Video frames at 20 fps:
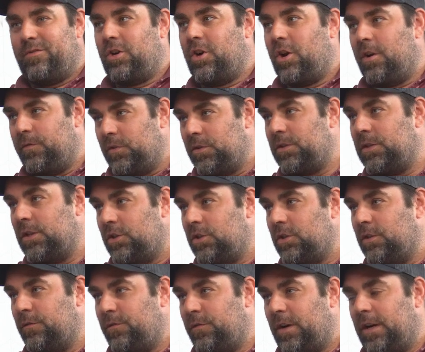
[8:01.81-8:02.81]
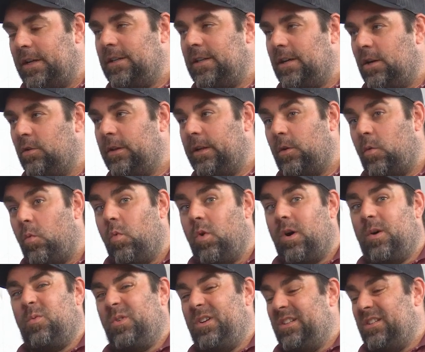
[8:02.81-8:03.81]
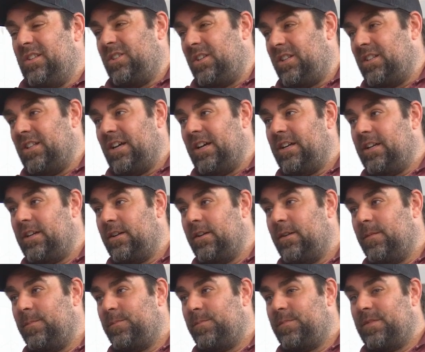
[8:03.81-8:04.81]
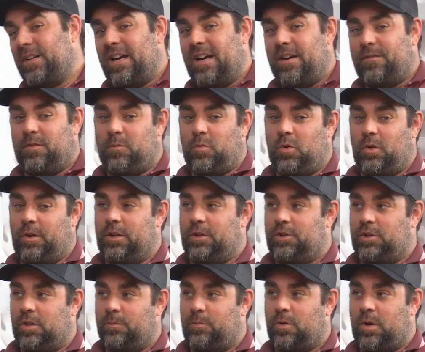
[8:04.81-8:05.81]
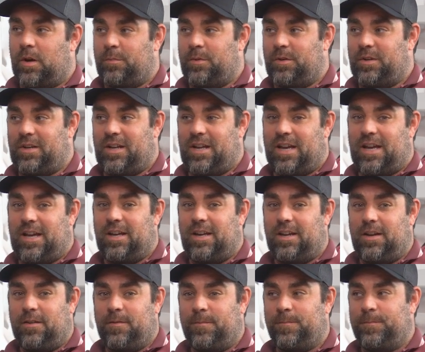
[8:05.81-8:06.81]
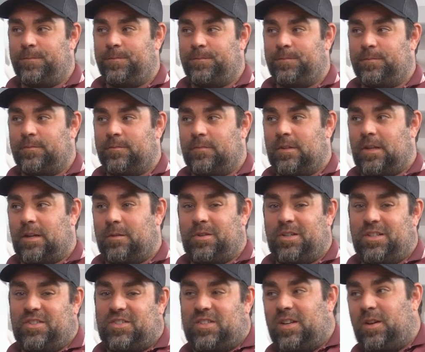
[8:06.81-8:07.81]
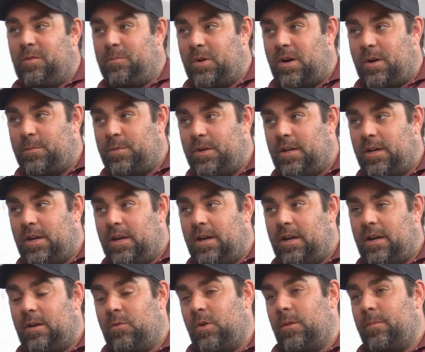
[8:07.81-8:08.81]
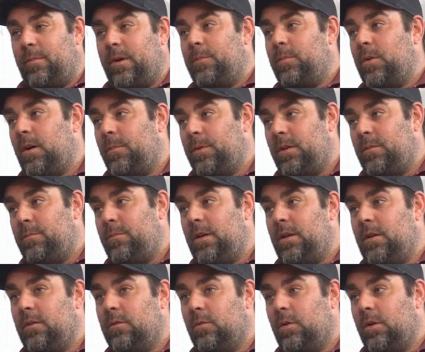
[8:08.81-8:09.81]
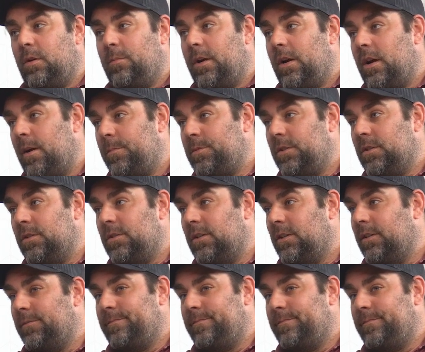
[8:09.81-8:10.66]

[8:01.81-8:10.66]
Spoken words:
a conversation and find out, like, what would it look like? I have a mortgage on property A. I'm going to sell property A and I want to buy property B. What are my options?